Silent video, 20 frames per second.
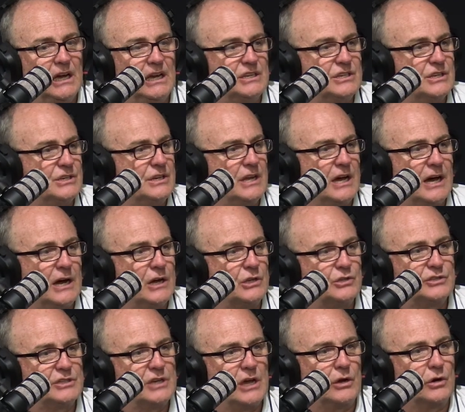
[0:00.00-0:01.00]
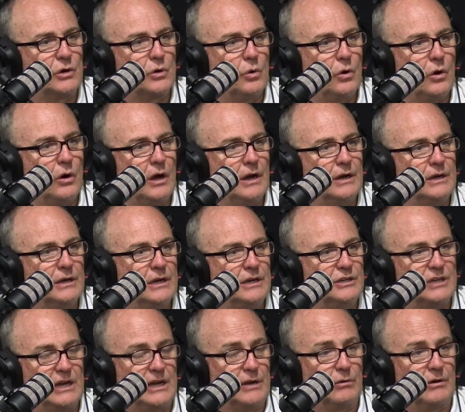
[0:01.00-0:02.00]
He said, "No, it's so quiet." He
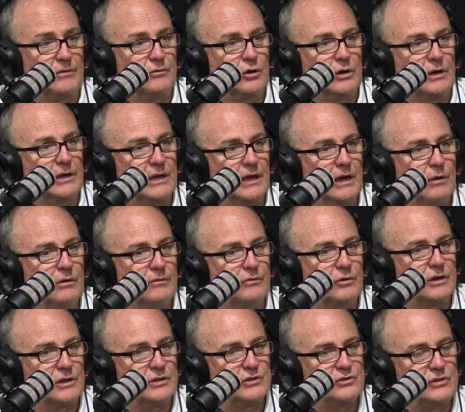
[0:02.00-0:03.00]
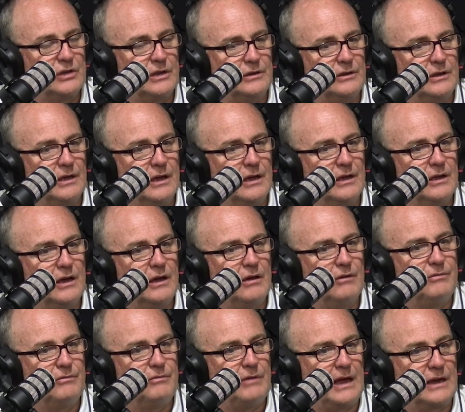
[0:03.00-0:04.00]
said, "Anyway, I've got to go. I've got to send a
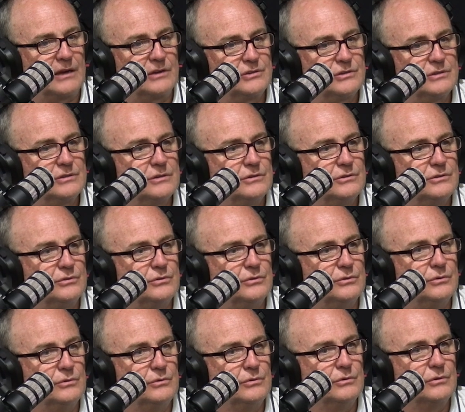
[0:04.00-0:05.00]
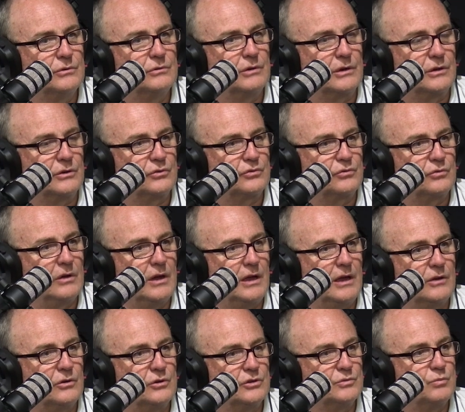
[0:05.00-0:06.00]
fax to Cricket
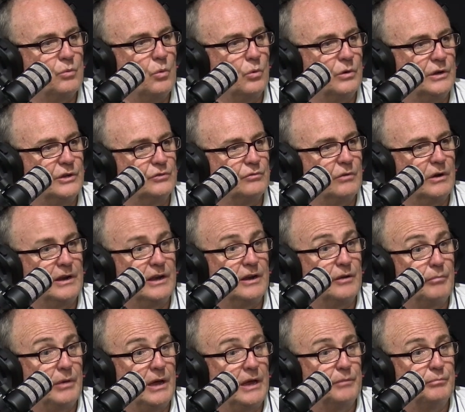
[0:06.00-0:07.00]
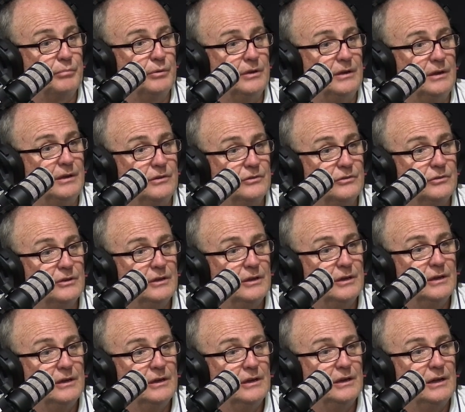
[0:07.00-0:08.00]
Australia because Warnie's run out of baked beans,
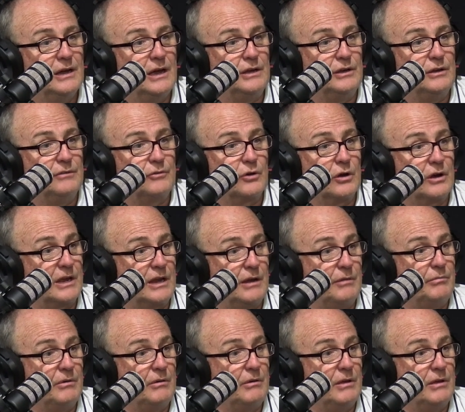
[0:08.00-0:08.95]
and you've got to get.